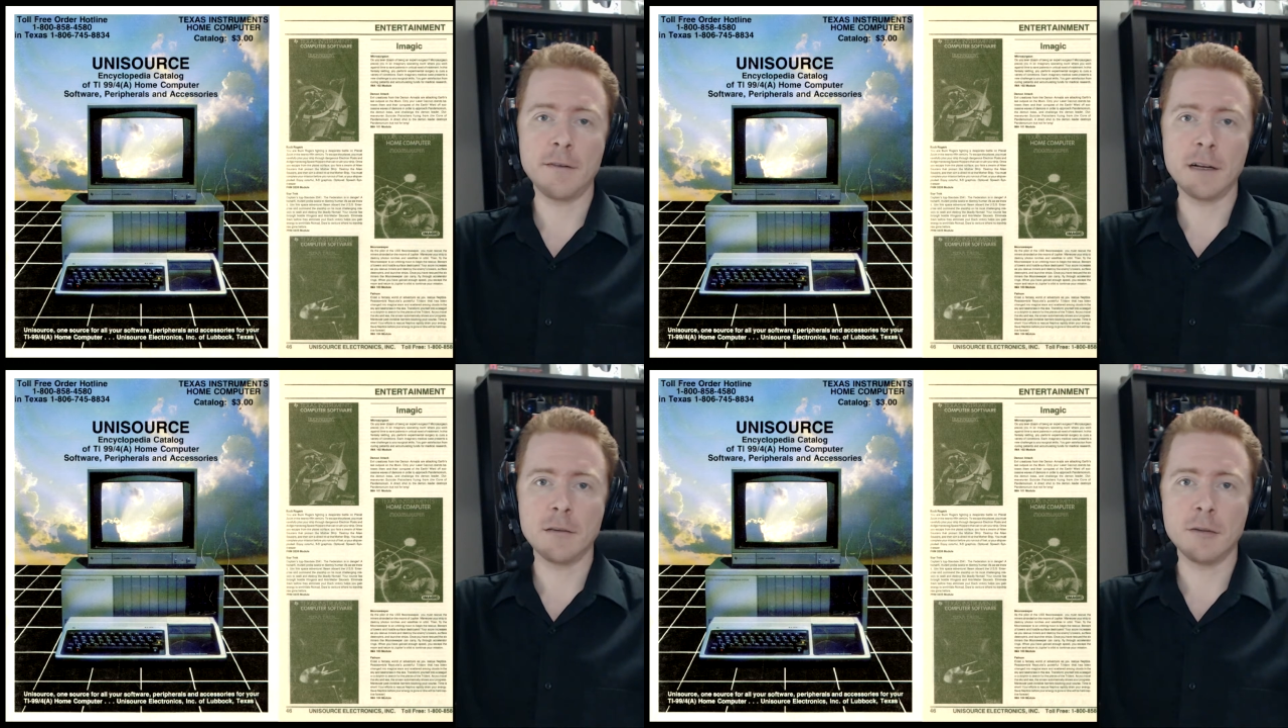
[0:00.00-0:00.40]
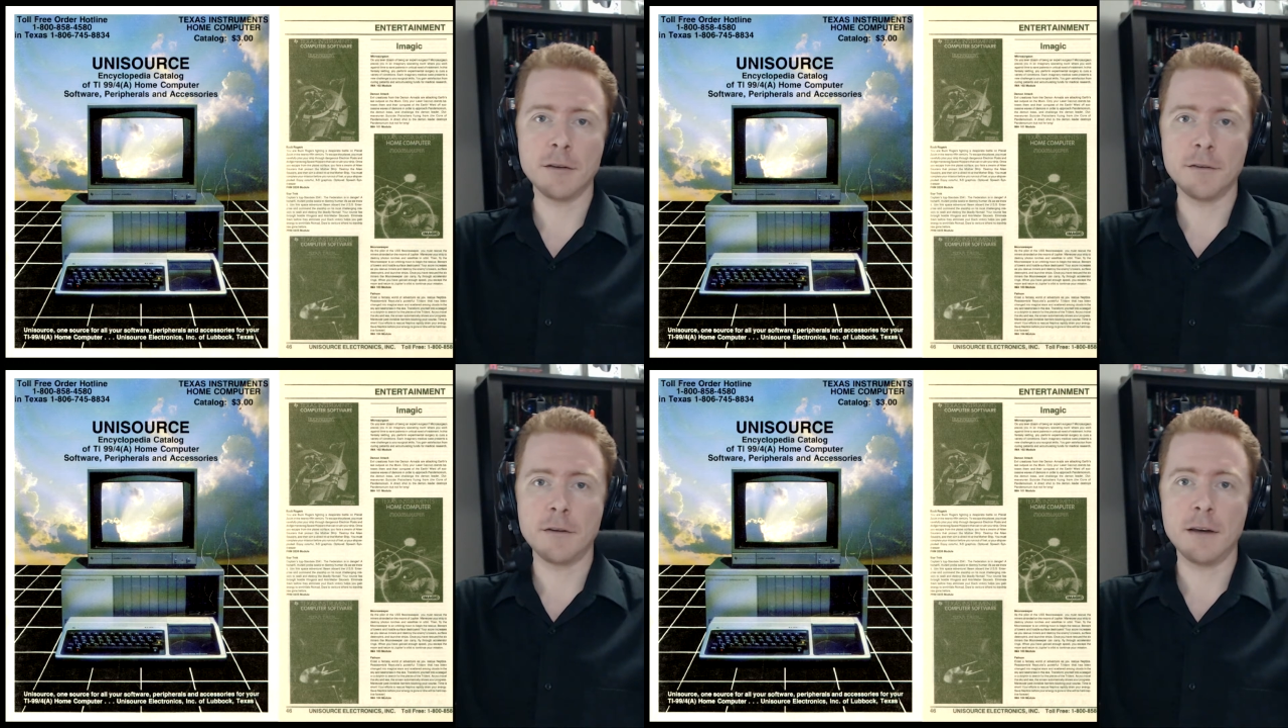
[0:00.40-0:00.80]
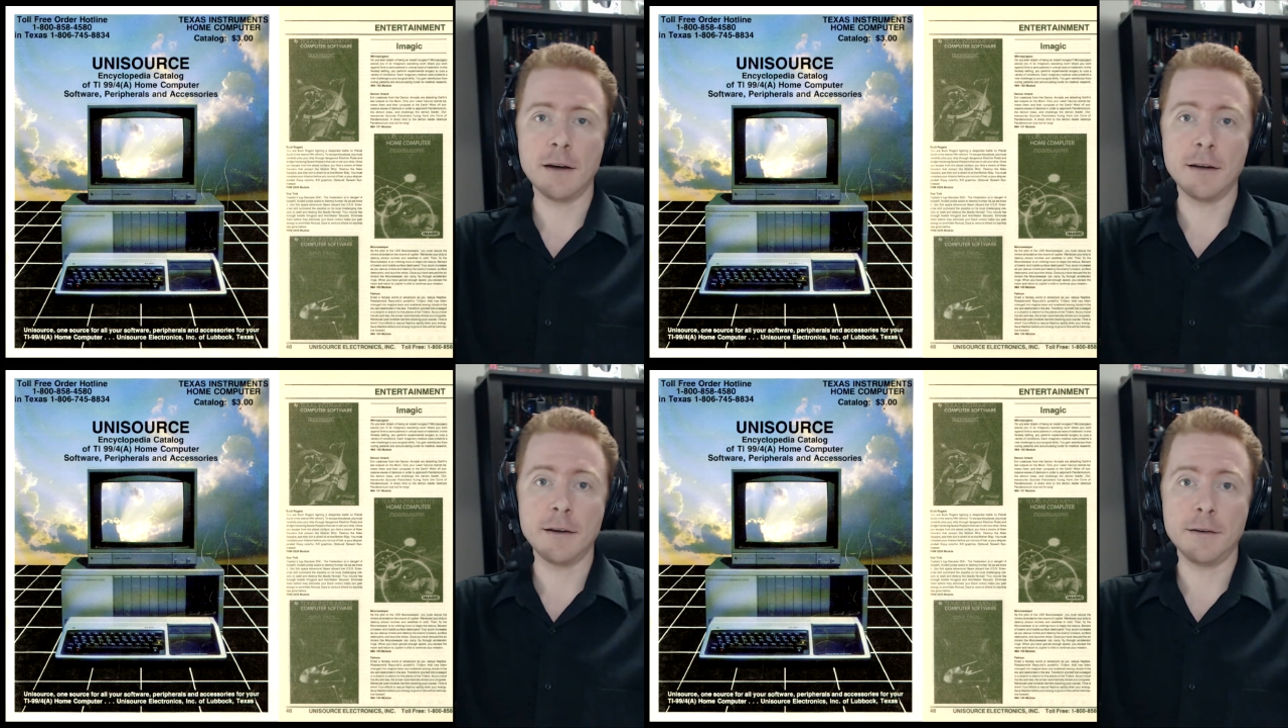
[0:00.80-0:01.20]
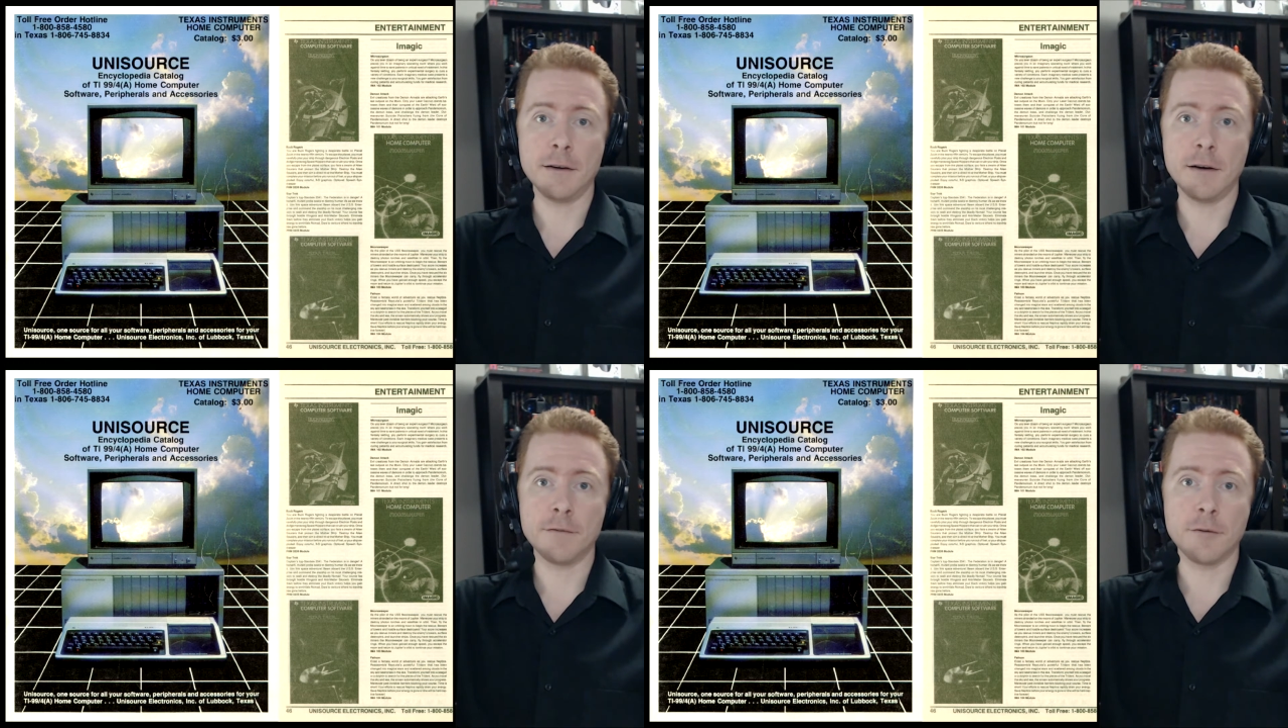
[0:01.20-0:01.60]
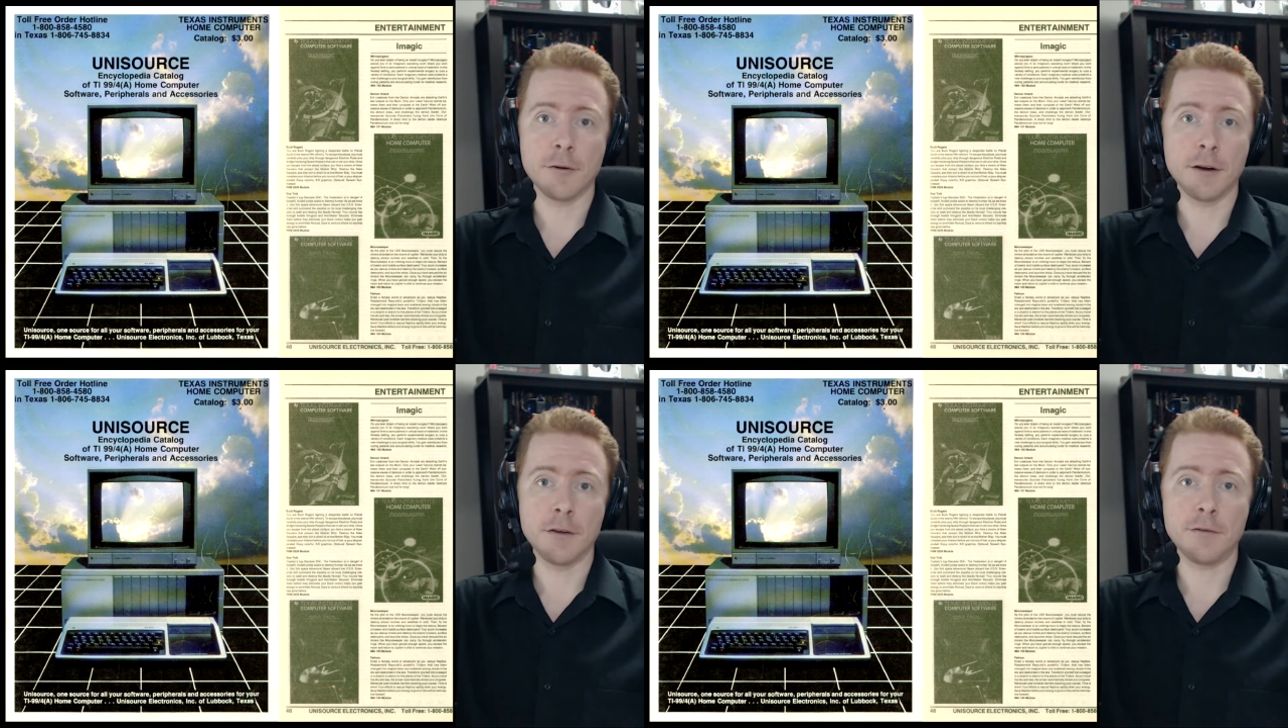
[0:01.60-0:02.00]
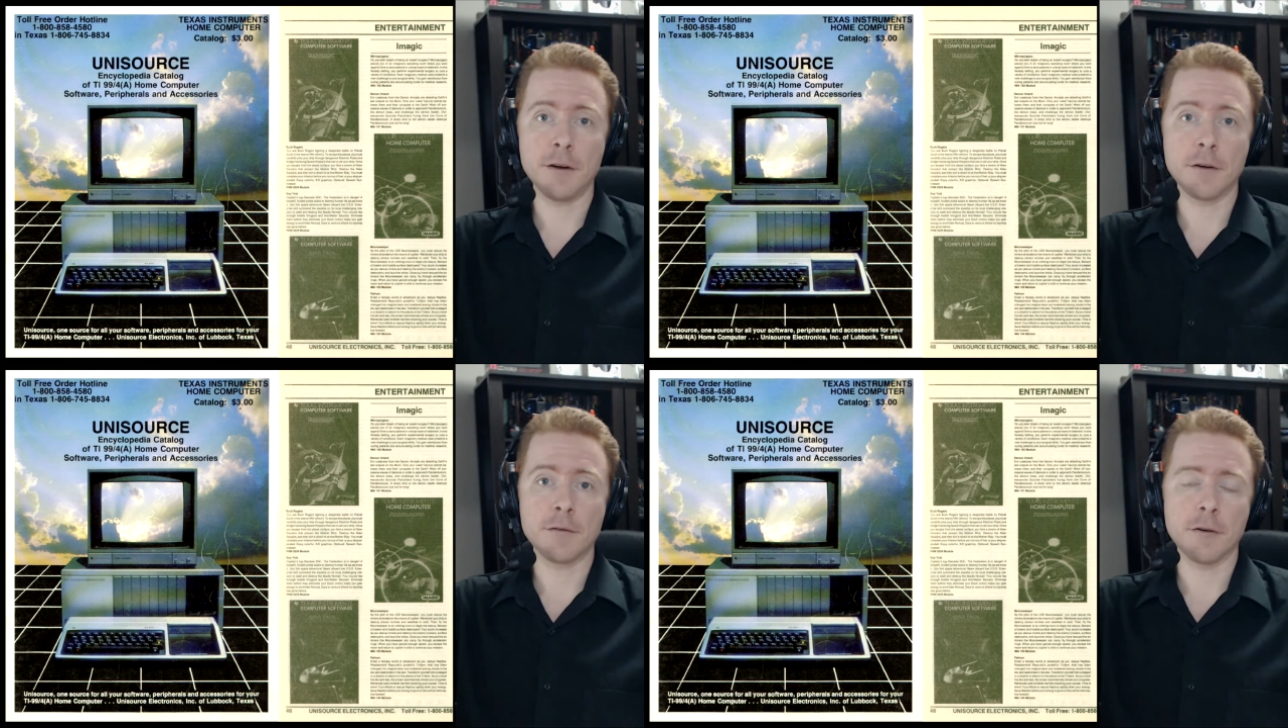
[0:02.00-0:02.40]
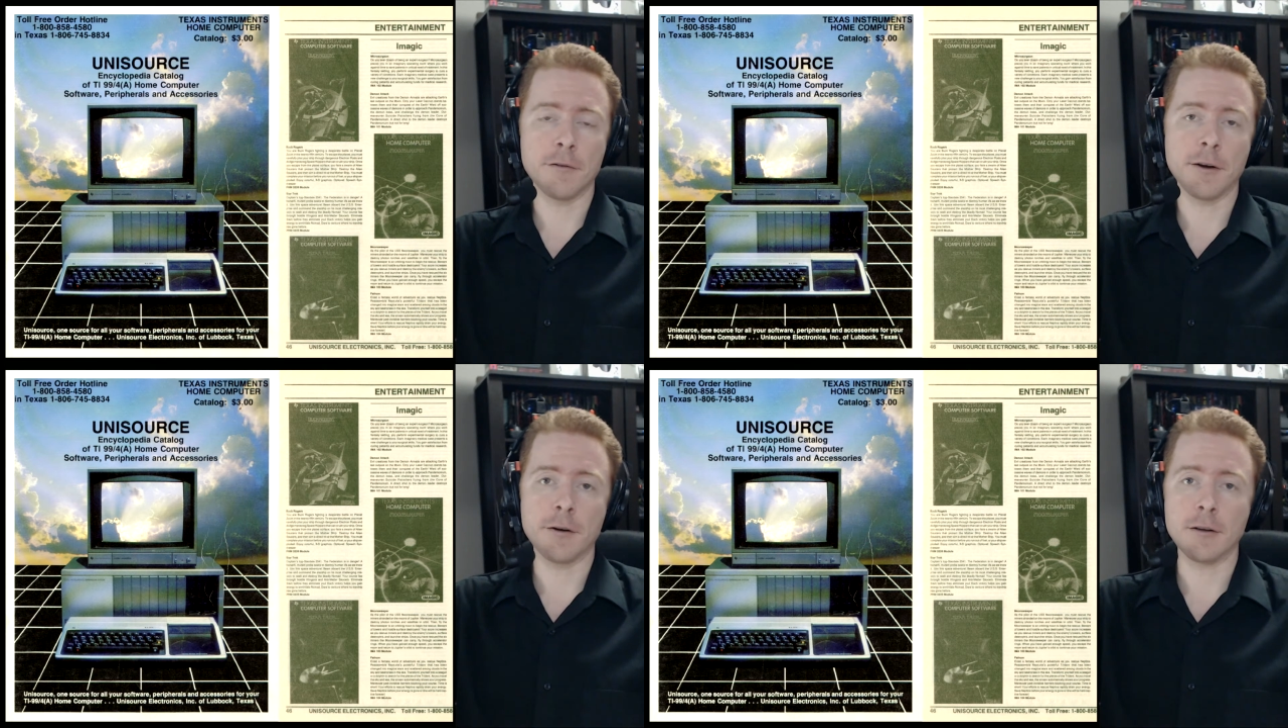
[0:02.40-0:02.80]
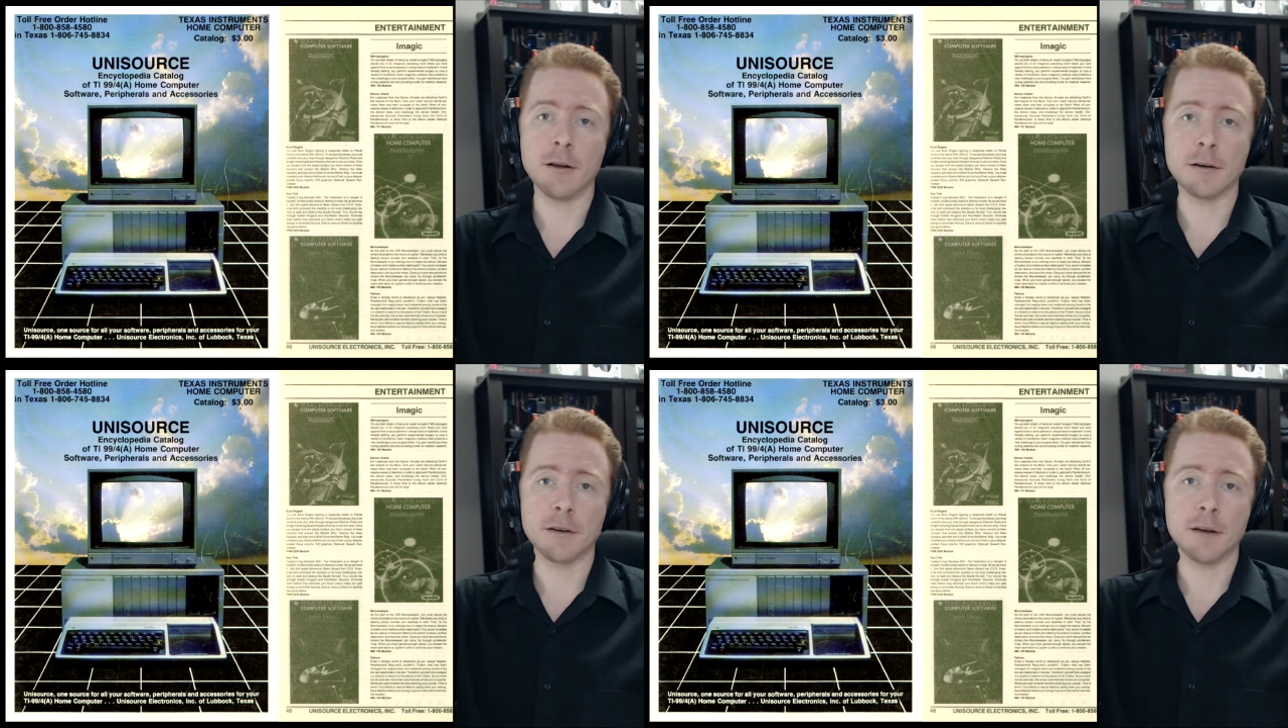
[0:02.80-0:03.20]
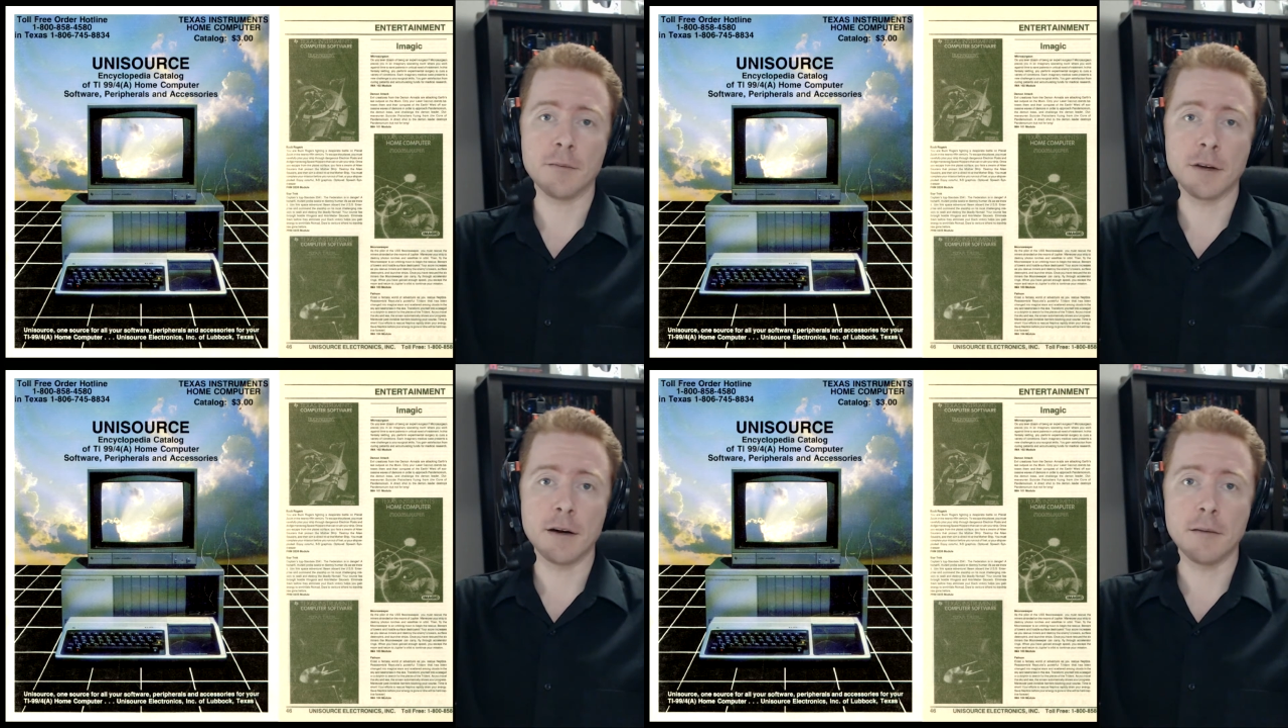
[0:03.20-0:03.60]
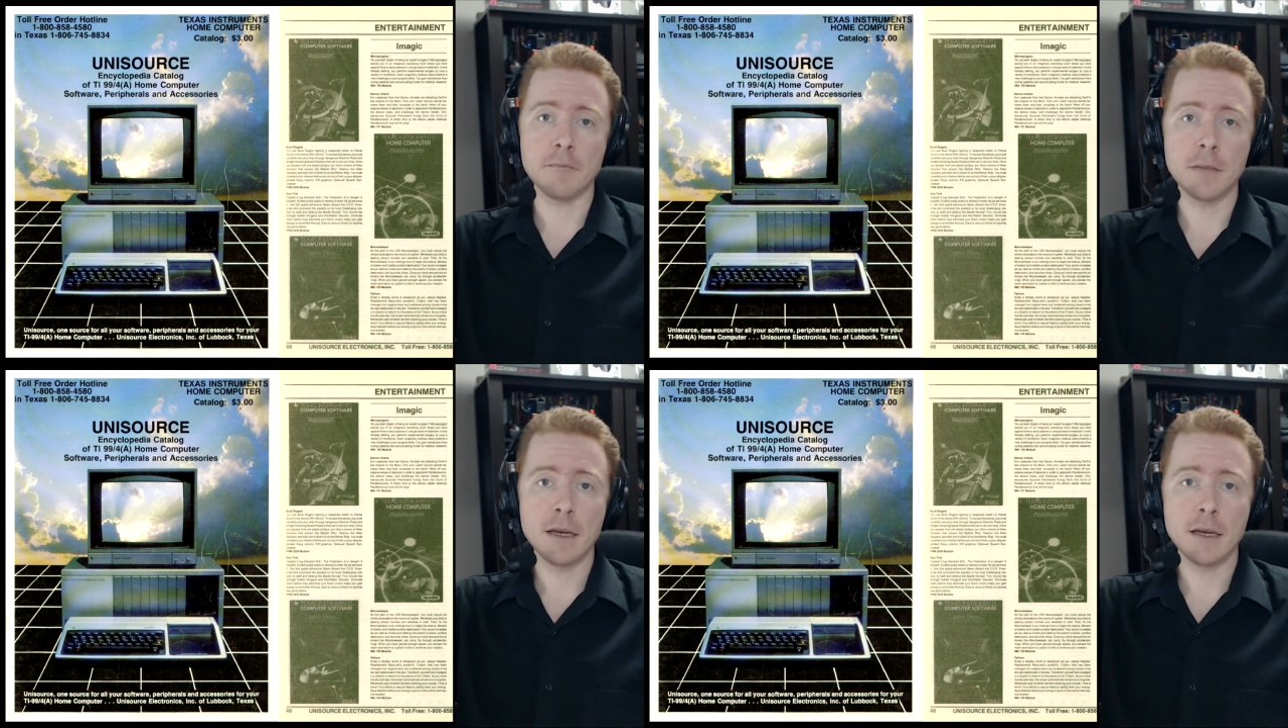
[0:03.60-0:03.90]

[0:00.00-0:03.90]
available in the TI-99 4A sphere for a very long time to come.